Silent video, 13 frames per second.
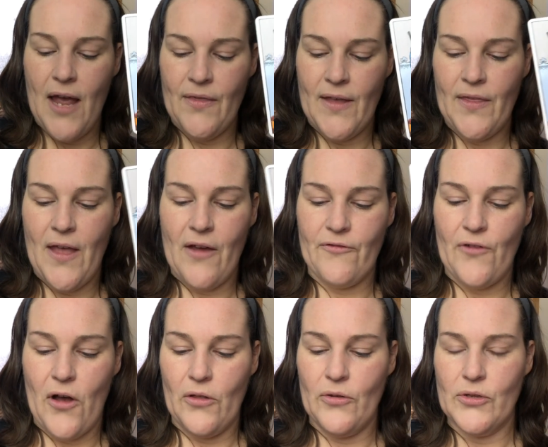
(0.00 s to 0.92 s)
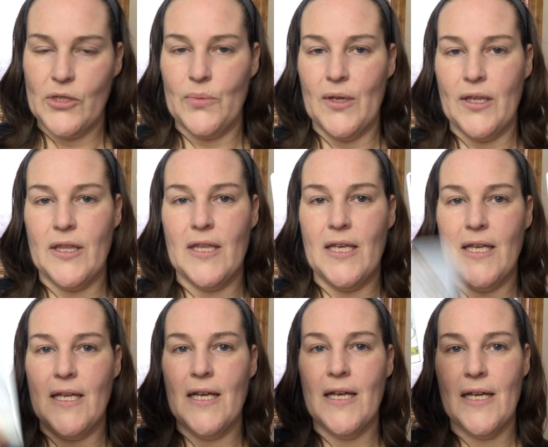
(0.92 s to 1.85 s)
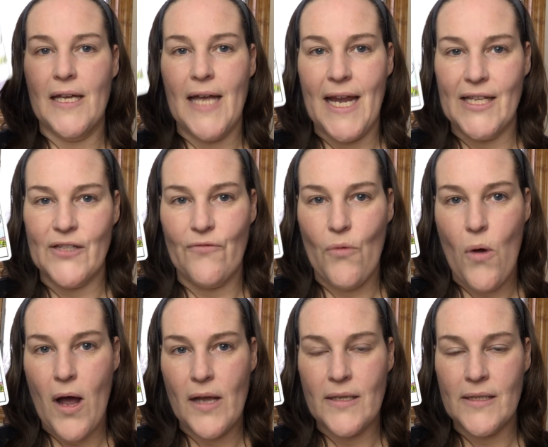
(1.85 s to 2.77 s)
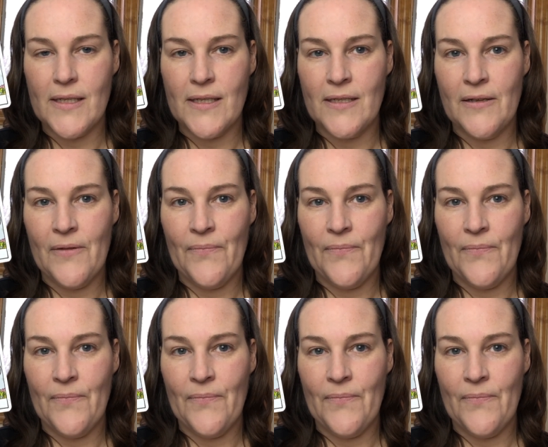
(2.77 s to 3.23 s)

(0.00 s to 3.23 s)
And then that follows with the Ace of Wands,